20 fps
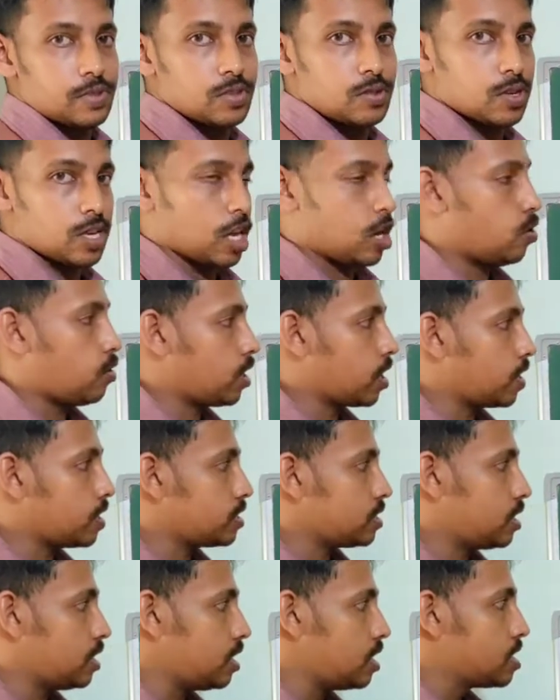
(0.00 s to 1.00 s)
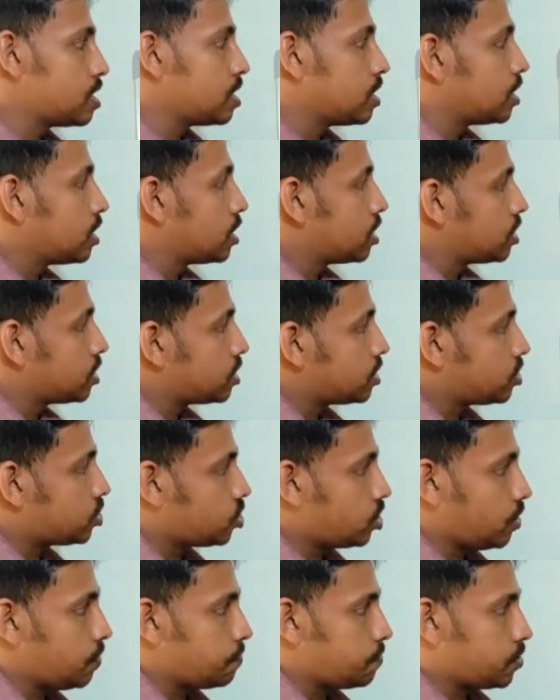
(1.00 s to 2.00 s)
Okay, lorica is the
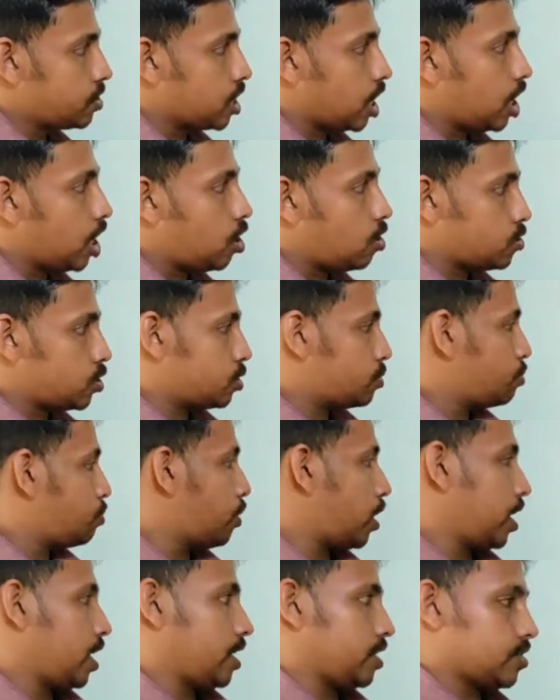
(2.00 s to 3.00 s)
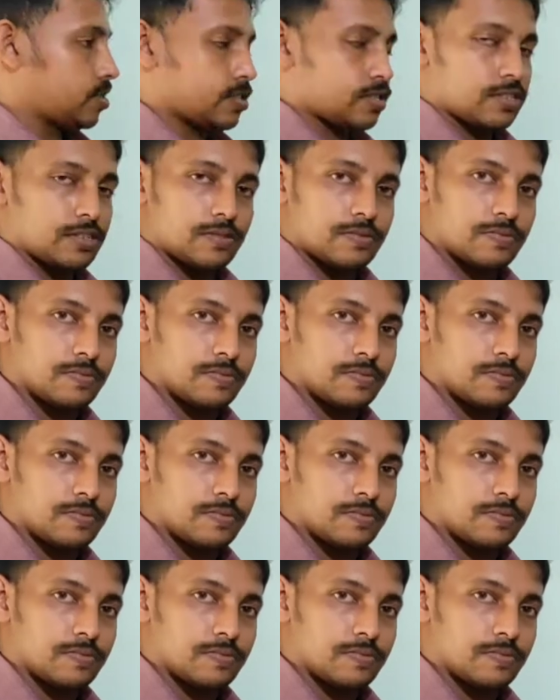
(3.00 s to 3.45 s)
stiff cellulose plates.